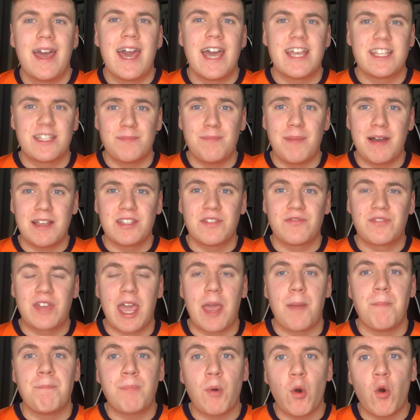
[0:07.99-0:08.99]
It's a massive
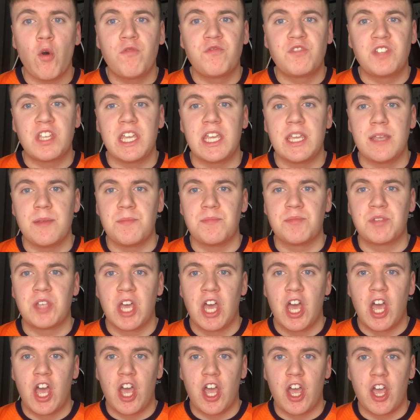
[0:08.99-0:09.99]
game. Both teams
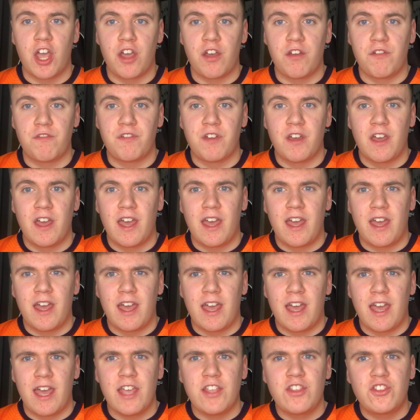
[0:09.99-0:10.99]
have
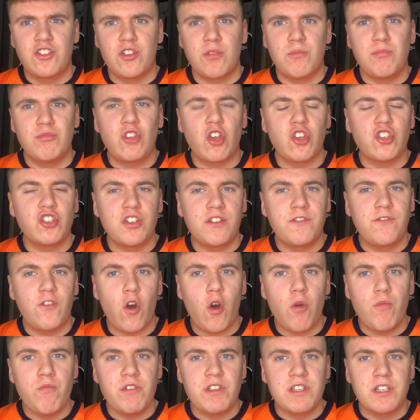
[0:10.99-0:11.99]
hit some dodgy
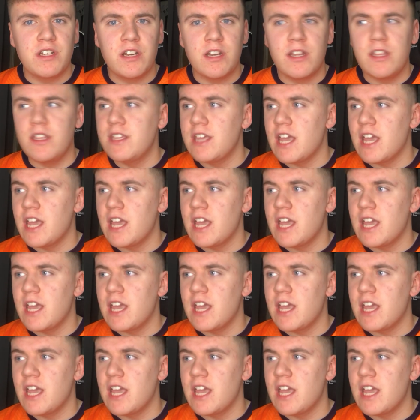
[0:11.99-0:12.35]
form recently.